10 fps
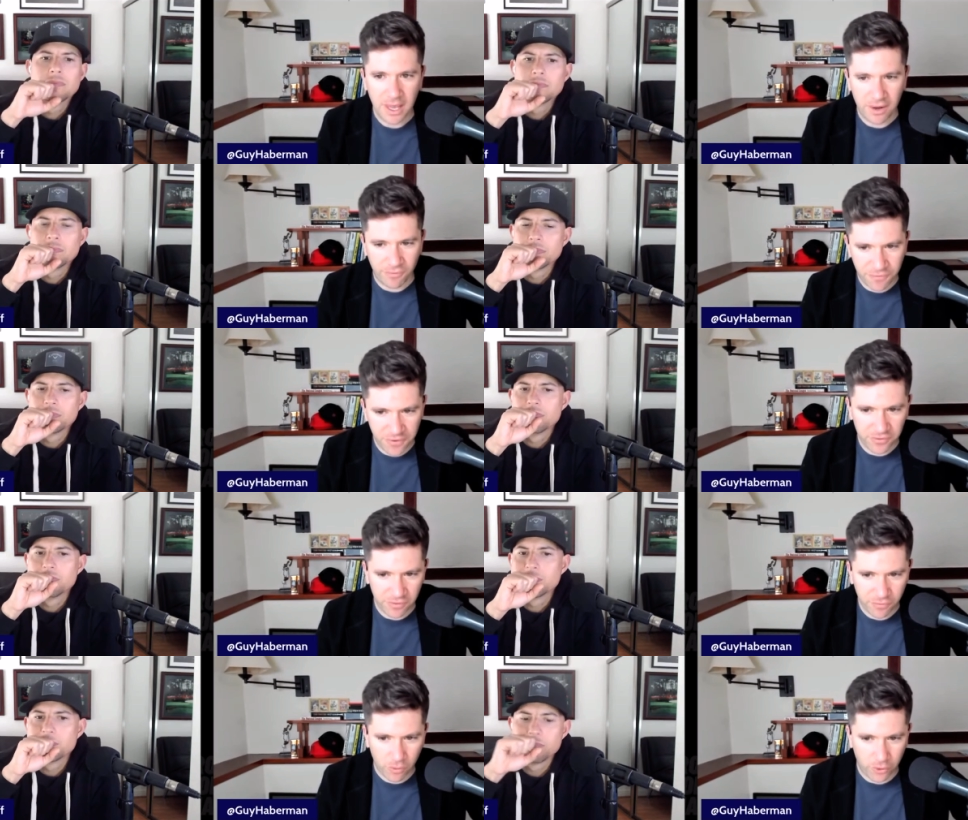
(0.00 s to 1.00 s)
Speaker 1: and
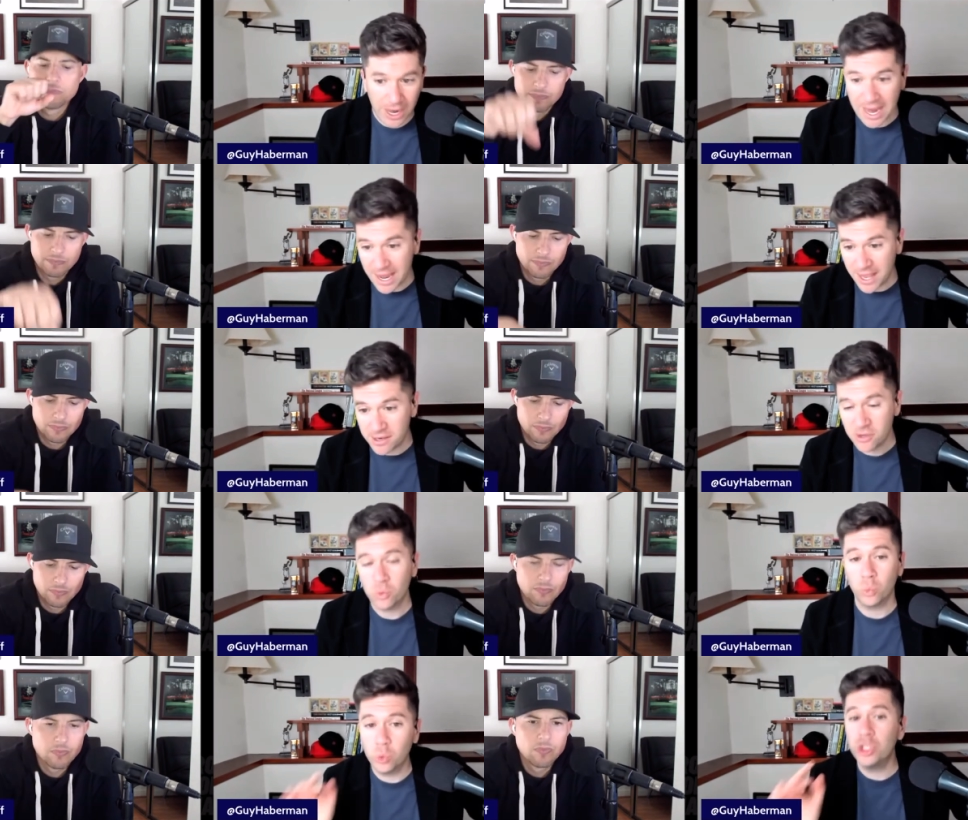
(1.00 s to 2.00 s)
fifty-four? And
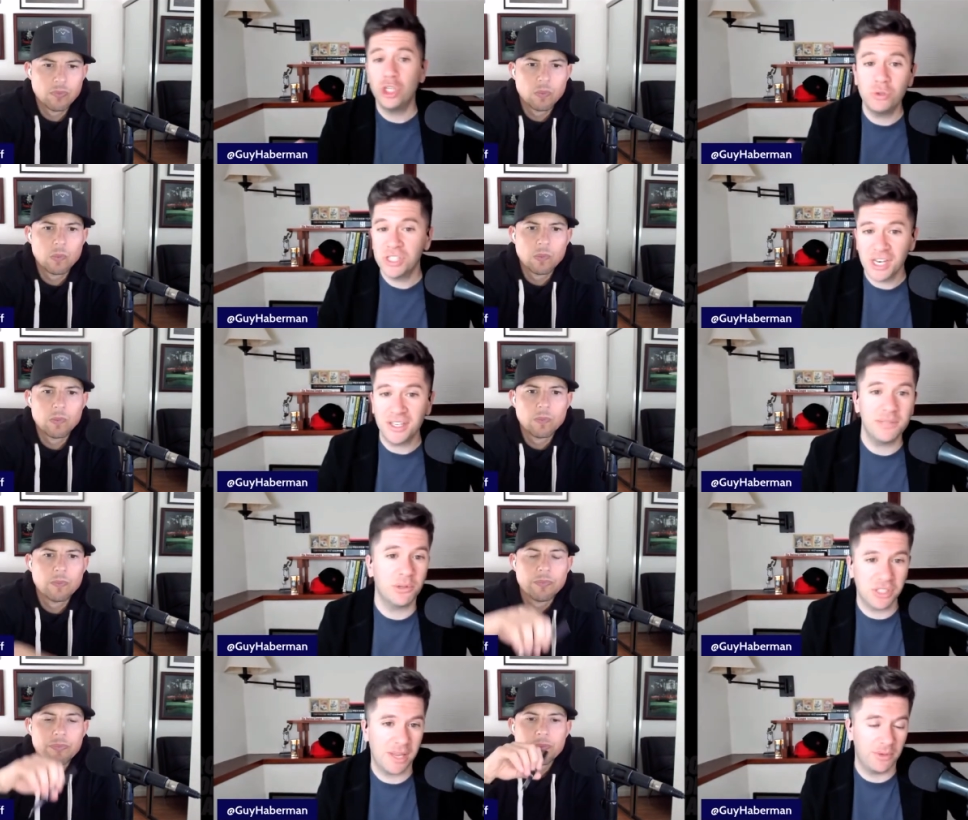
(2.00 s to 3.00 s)
would you send
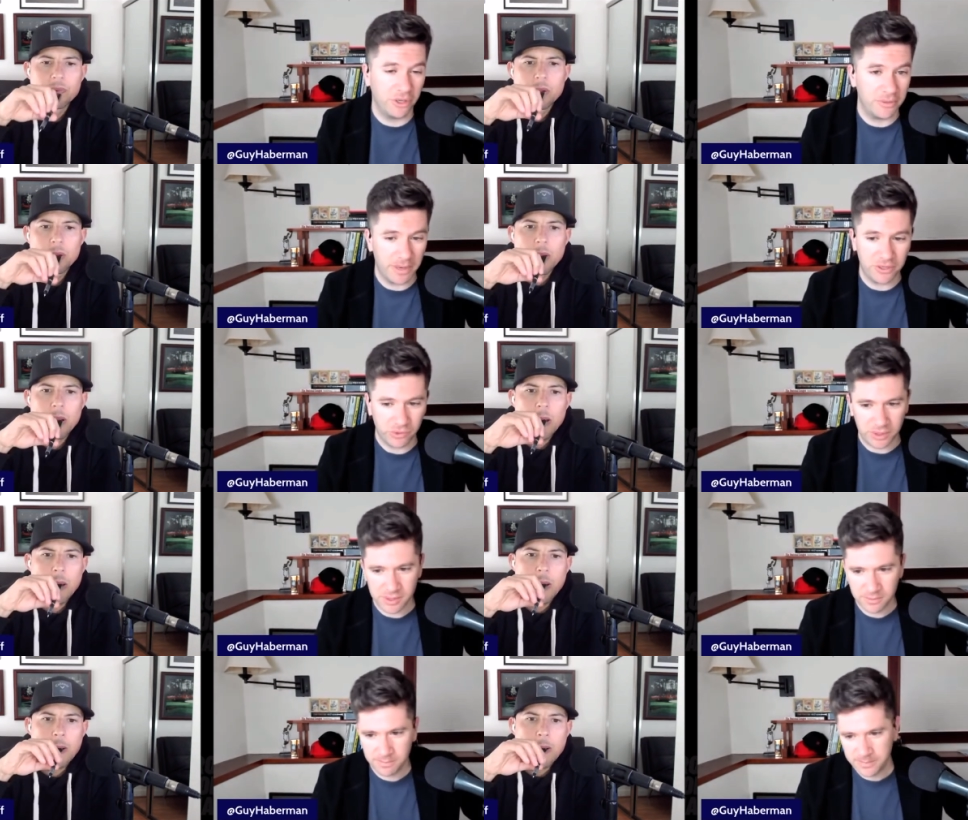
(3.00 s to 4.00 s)
Deebo Samuel to the
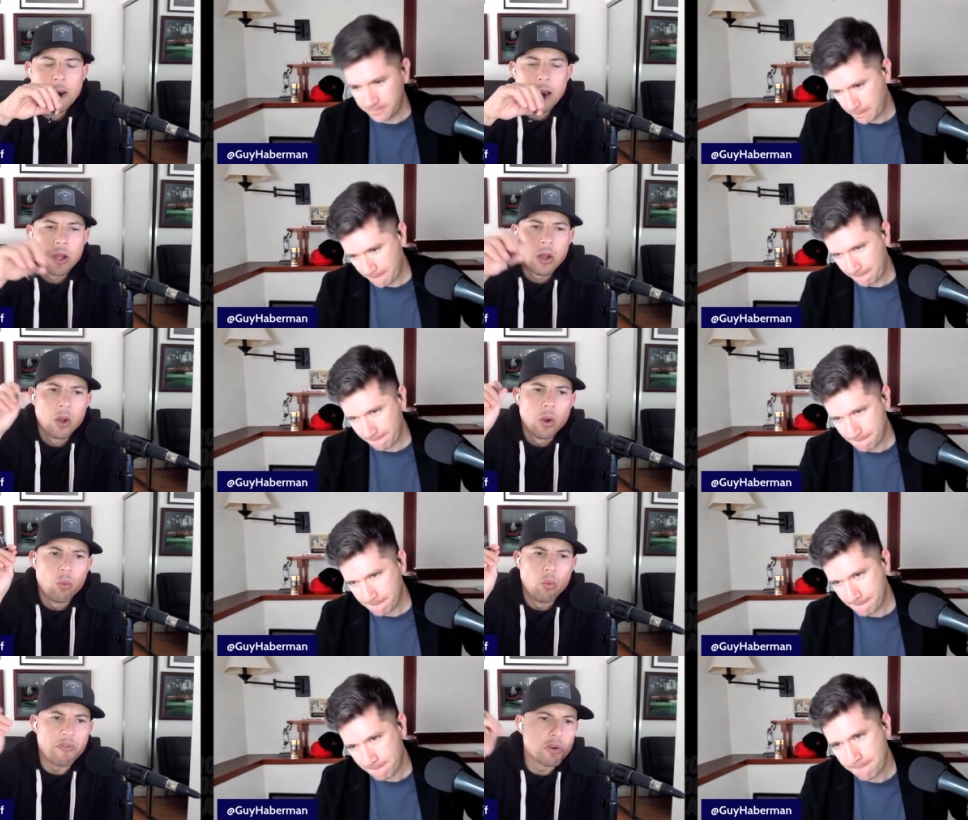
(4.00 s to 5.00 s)
Patriots?
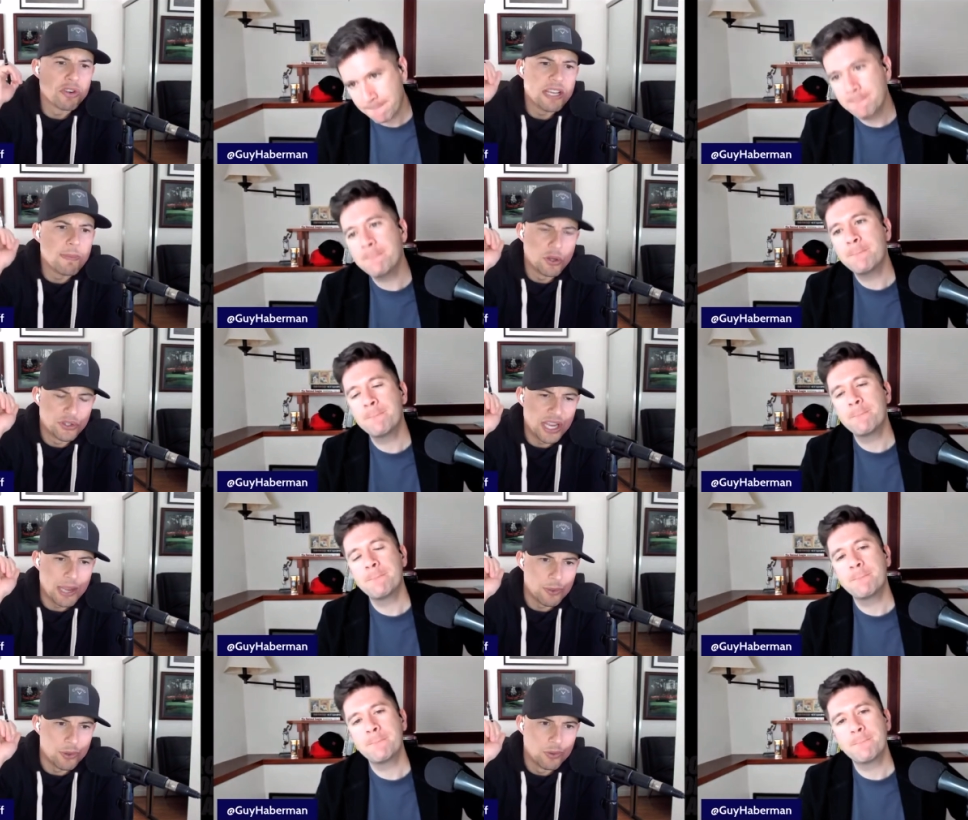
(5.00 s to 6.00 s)
Well, if you're
Speaker 2: Deebo
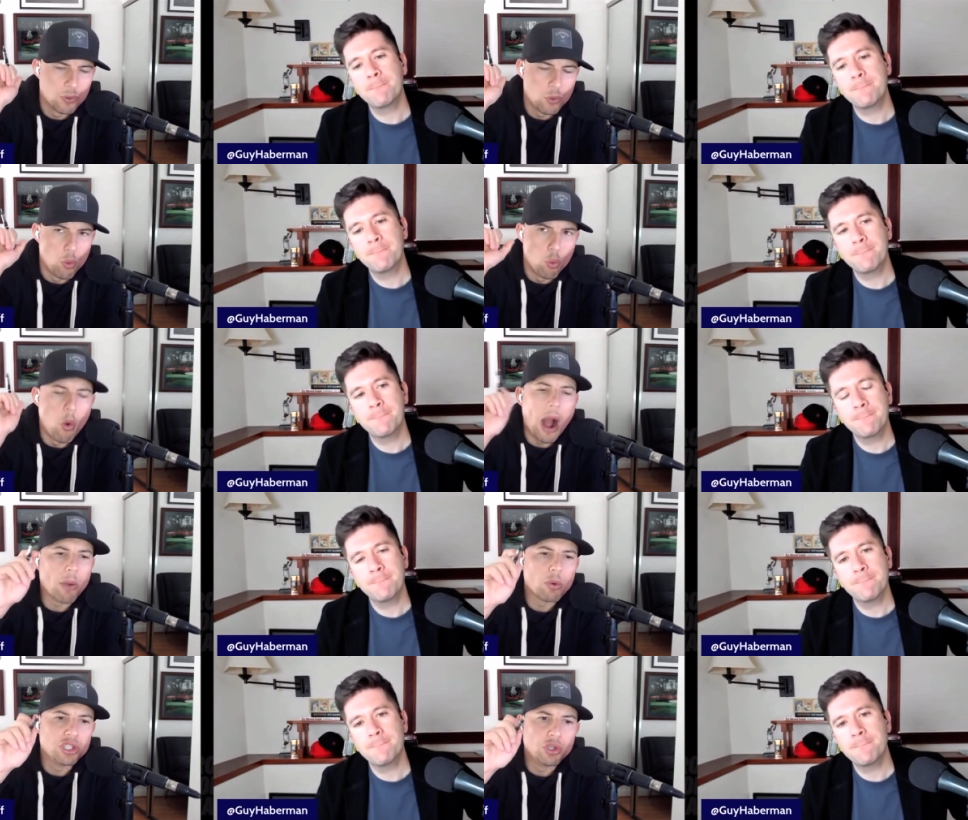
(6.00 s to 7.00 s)
Samuel, why
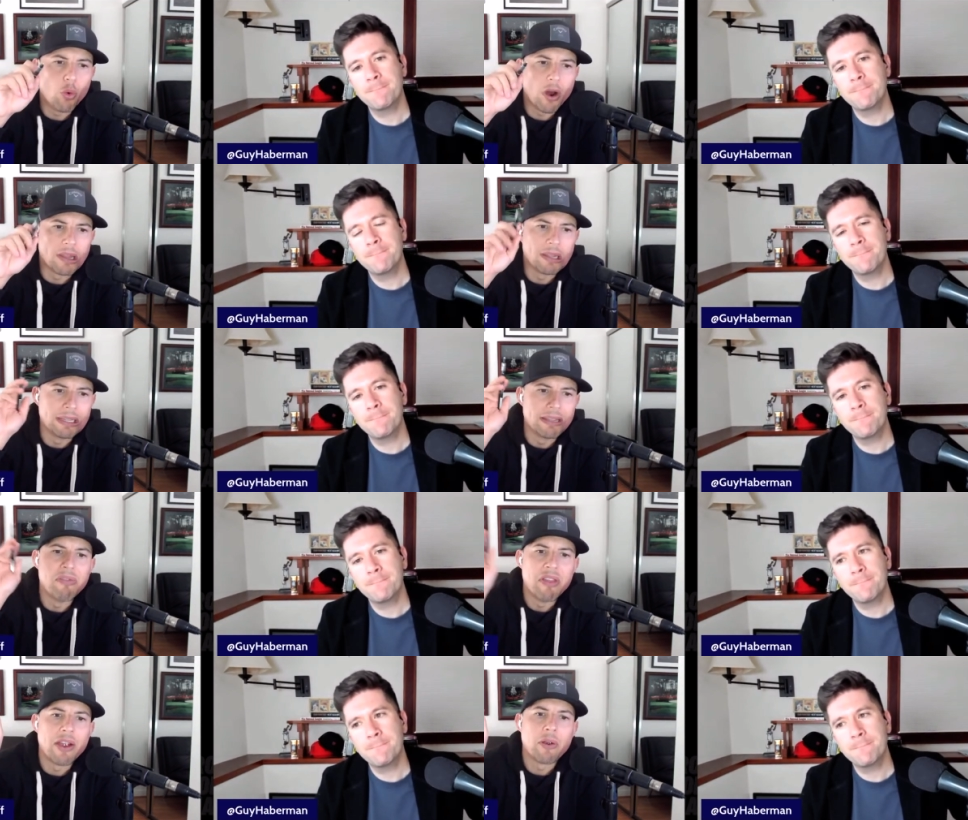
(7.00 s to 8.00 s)
would you want to live
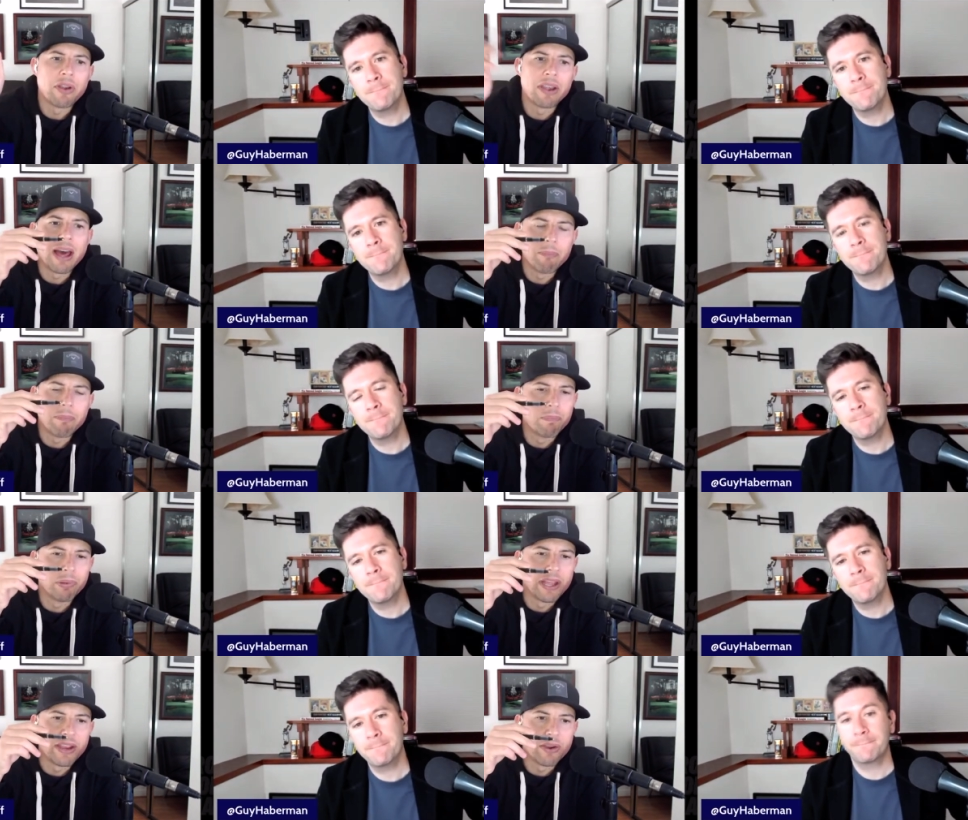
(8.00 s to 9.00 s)
there and not
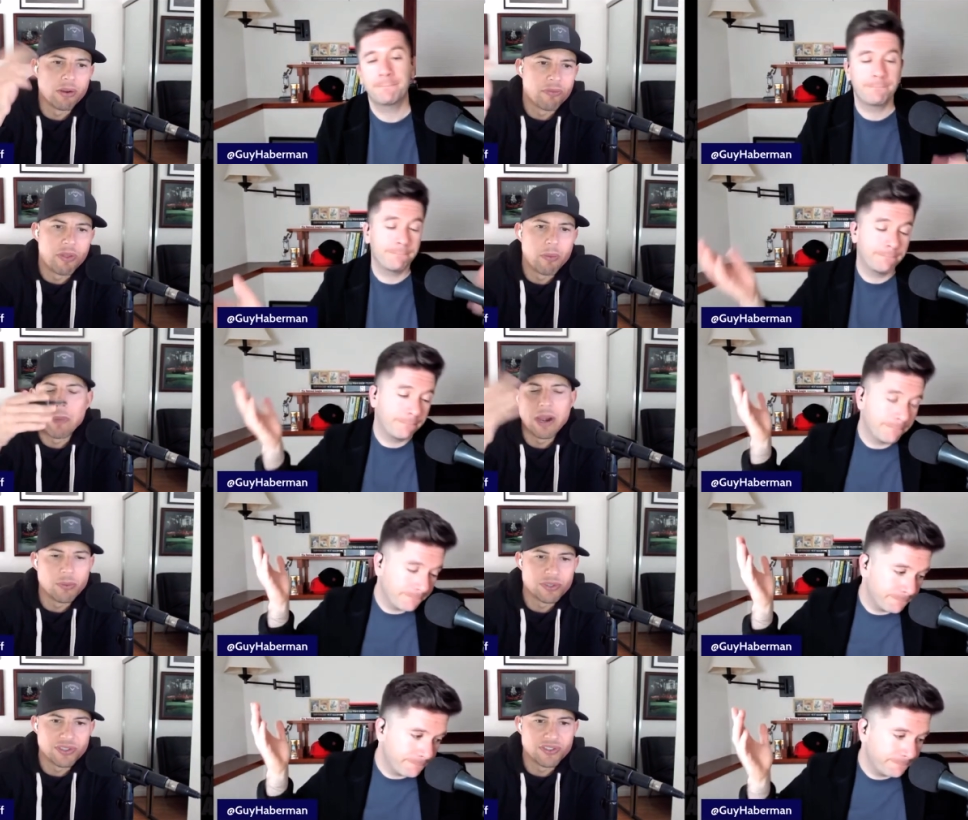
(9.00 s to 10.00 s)
play here if the money
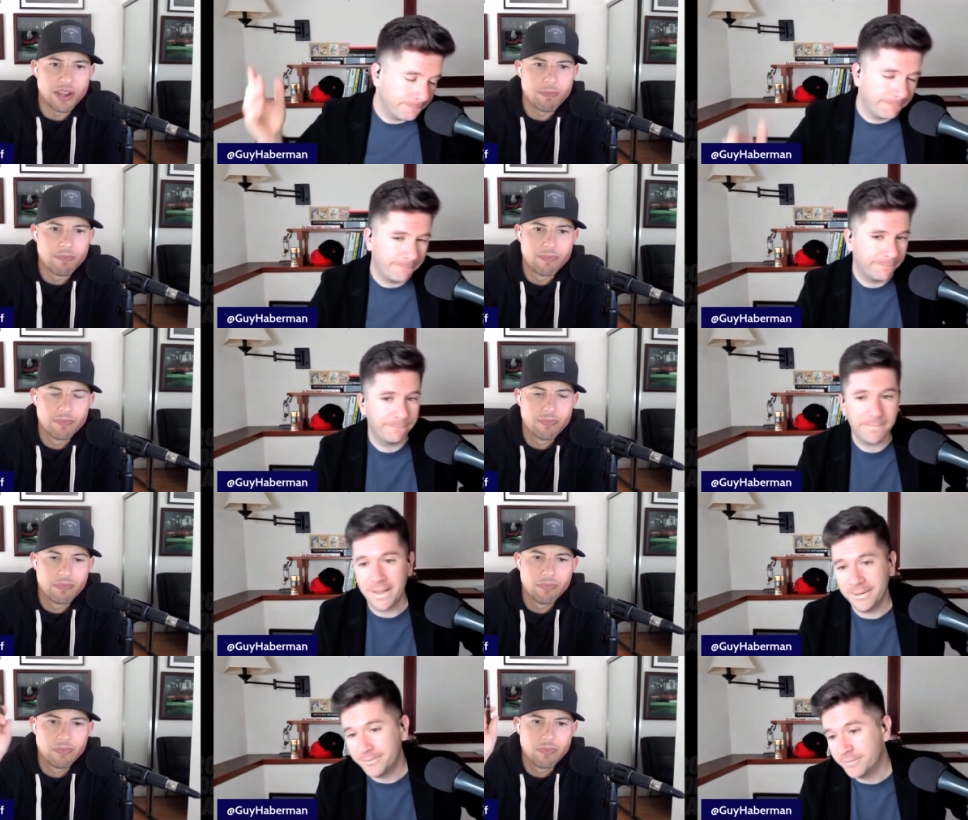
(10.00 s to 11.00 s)
was the same? I